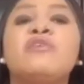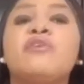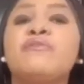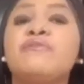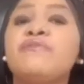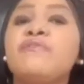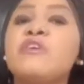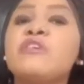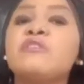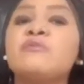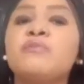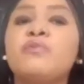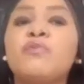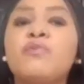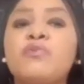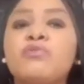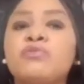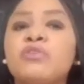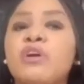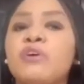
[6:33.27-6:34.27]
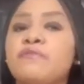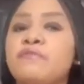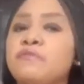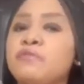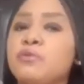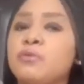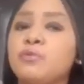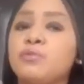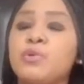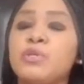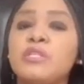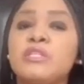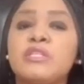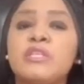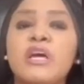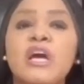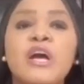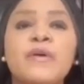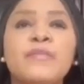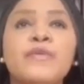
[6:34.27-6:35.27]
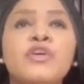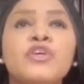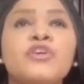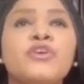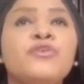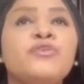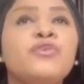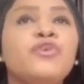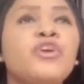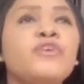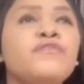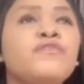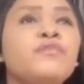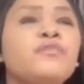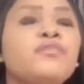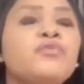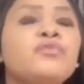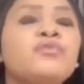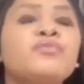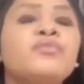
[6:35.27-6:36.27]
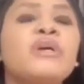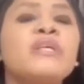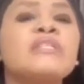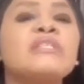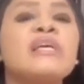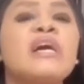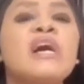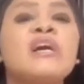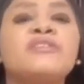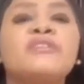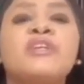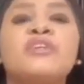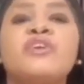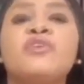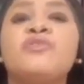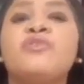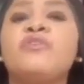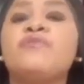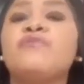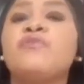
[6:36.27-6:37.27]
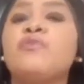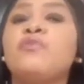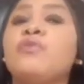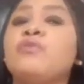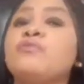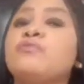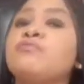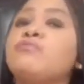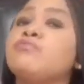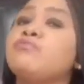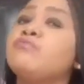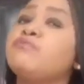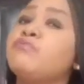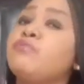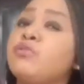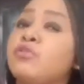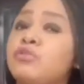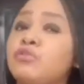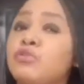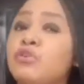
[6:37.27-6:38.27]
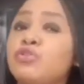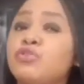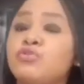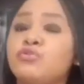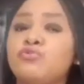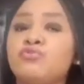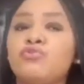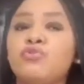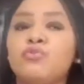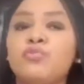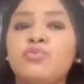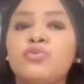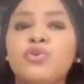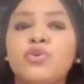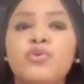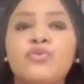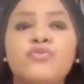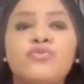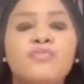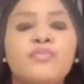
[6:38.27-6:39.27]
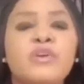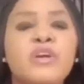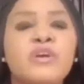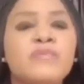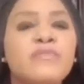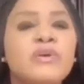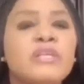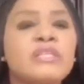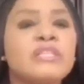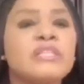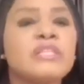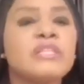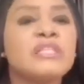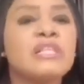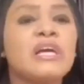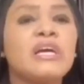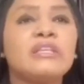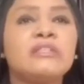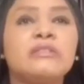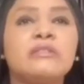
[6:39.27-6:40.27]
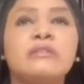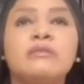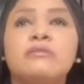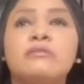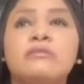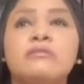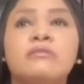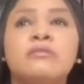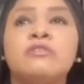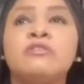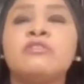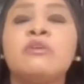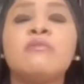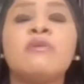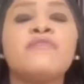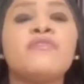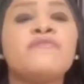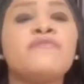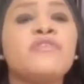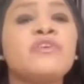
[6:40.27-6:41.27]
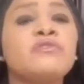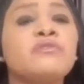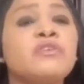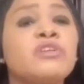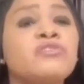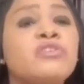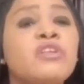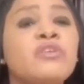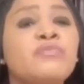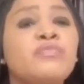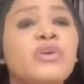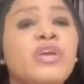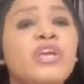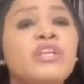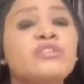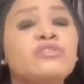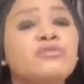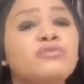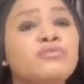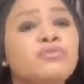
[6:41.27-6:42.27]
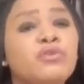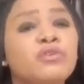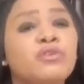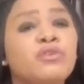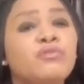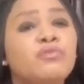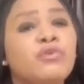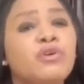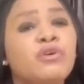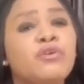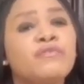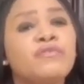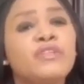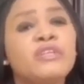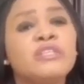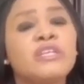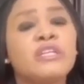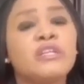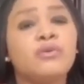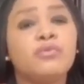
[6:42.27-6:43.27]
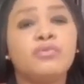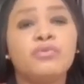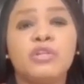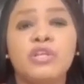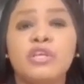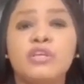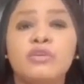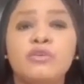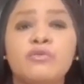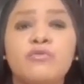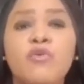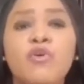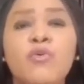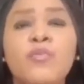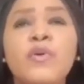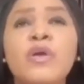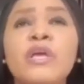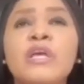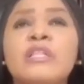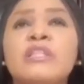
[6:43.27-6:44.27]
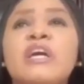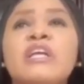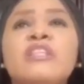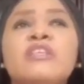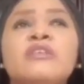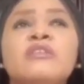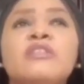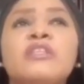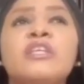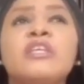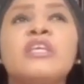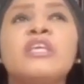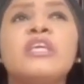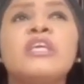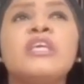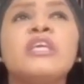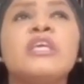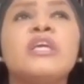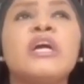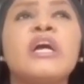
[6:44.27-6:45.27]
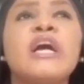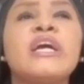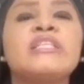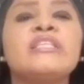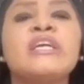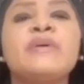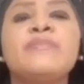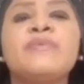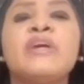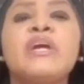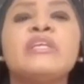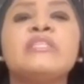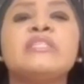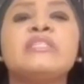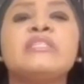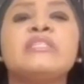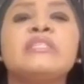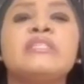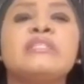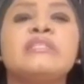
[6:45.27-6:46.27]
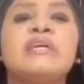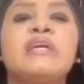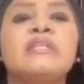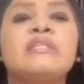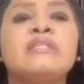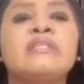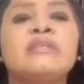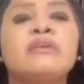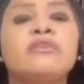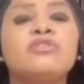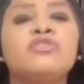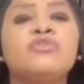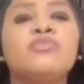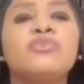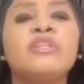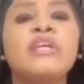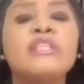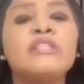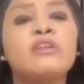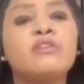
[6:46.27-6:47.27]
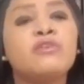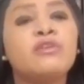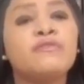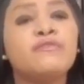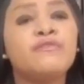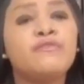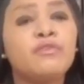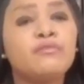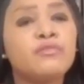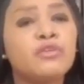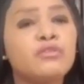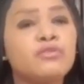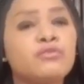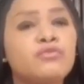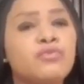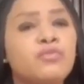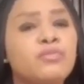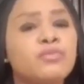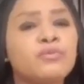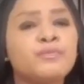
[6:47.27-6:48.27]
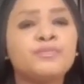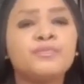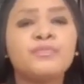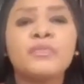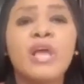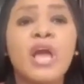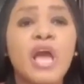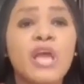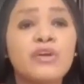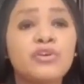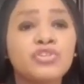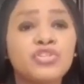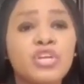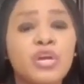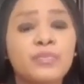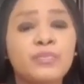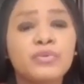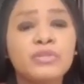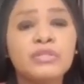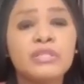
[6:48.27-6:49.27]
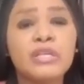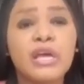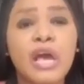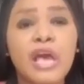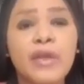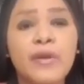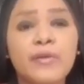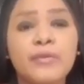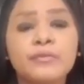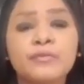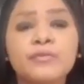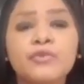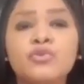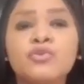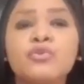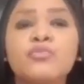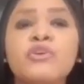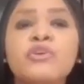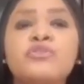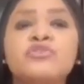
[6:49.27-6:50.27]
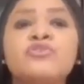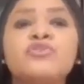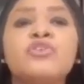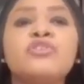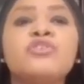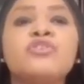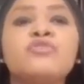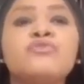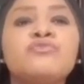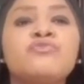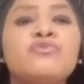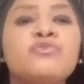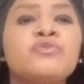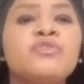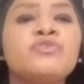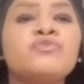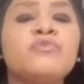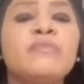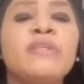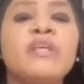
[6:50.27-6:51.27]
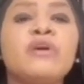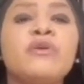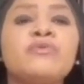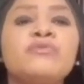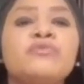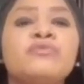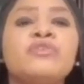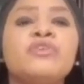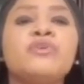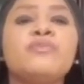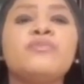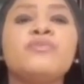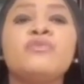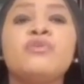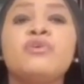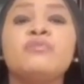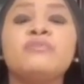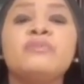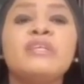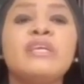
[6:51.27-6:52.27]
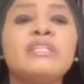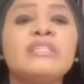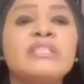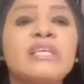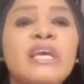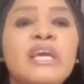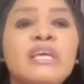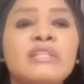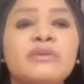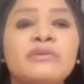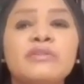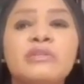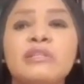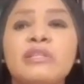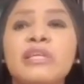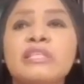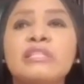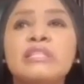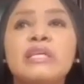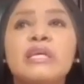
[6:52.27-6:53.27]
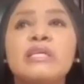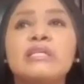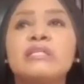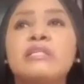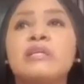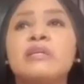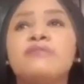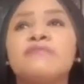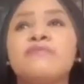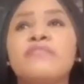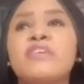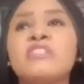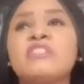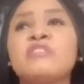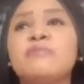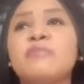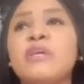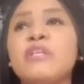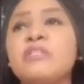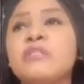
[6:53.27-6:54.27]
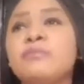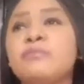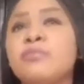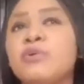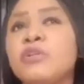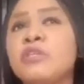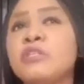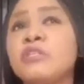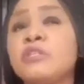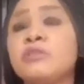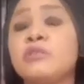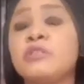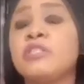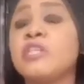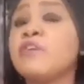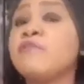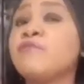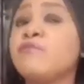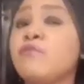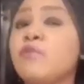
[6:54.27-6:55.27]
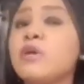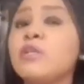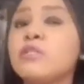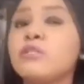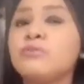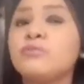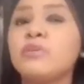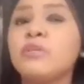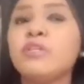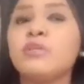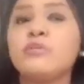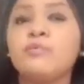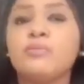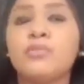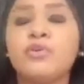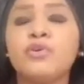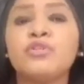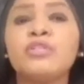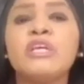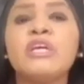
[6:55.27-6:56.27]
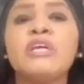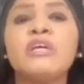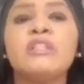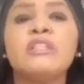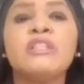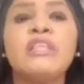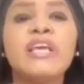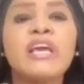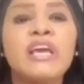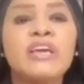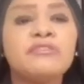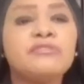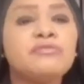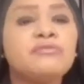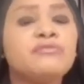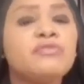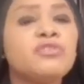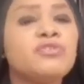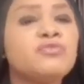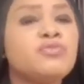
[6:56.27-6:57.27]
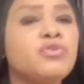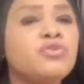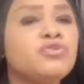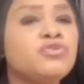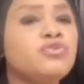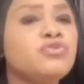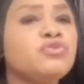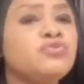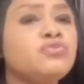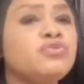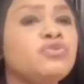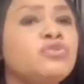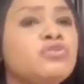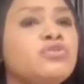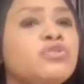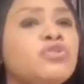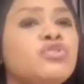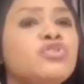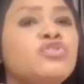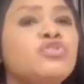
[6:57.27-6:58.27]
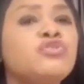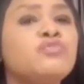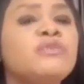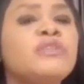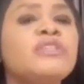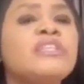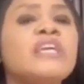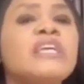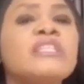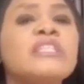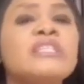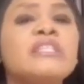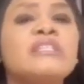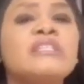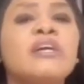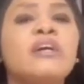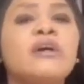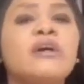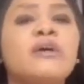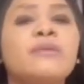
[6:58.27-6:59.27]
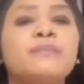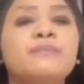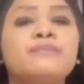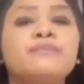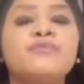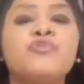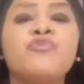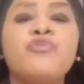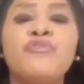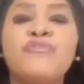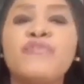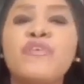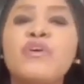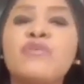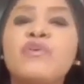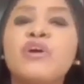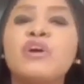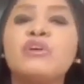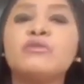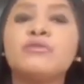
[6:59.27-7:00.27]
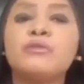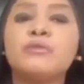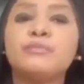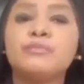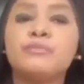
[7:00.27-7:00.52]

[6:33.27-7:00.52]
on Facebook, there are a few on WhatsApp. You know, if you put words out that you're looking for such group, you'll be amazed at some of your friends will actually be into one or more of these, and they will link you up. Now the idea behind this is that you will learn a lot from these groups. Iron sharpens iron. So when you join this group, these women are going to keep you updated on the latest investment policies, safe ones really, because they are into these ones. So you'll be getting referrals,